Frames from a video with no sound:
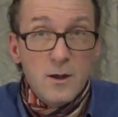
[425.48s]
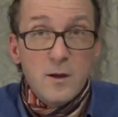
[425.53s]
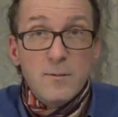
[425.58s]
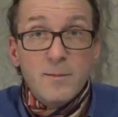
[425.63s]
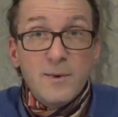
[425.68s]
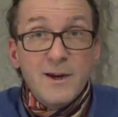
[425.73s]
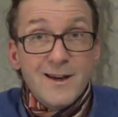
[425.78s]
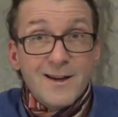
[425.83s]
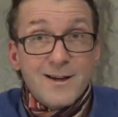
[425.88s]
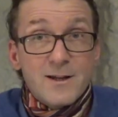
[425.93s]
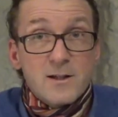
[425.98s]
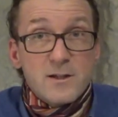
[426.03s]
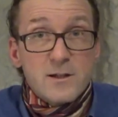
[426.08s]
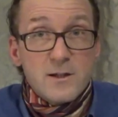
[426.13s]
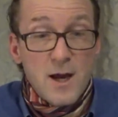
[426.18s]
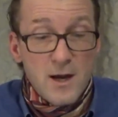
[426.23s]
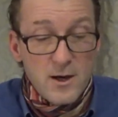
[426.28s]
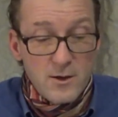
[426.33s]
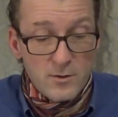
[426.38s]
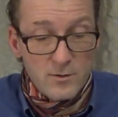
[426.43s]
Being a
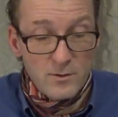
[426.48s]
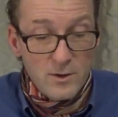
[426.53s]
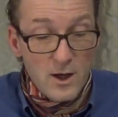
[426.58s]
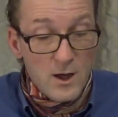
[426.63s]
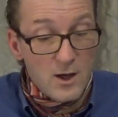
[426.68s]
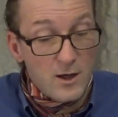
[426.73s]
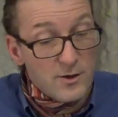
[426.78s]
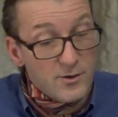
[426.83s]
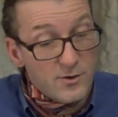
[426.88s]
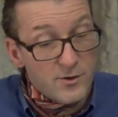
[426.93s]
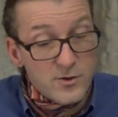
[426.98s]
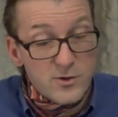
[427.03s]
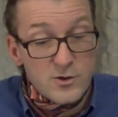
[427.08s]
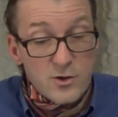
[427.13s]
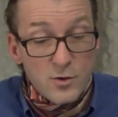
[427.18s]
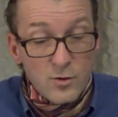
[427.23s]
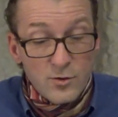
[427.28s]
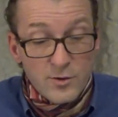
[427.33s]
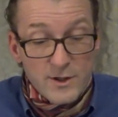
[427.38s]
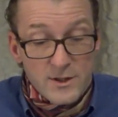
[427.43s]
snail, and
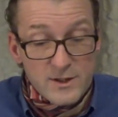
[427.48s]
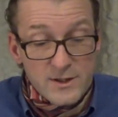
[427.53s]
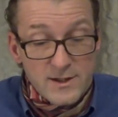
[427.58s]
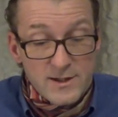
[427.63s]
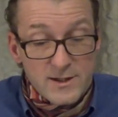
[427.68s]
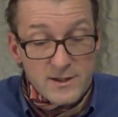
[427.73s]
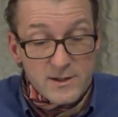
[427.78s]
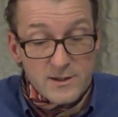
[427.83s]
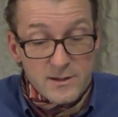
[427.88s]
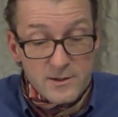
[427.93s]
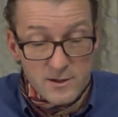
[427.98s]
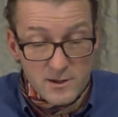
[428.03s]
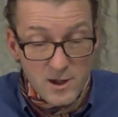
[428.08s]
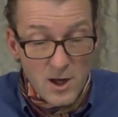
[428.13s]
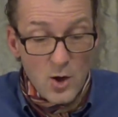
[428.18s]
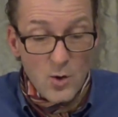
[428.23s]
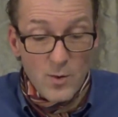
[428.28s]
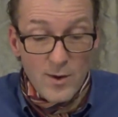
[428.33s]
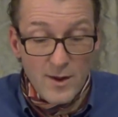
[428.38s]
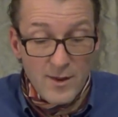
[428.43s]
notoriously
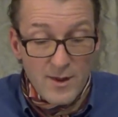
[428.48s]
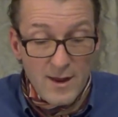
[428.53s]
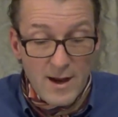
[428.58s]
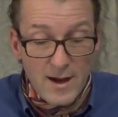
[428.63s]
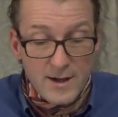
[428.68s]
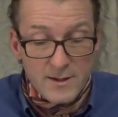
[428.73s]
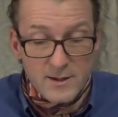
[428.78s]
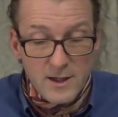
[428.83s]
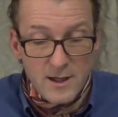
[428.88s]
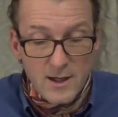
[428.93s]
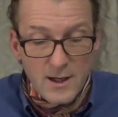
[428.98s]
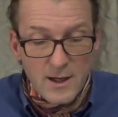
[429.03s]
slow at that,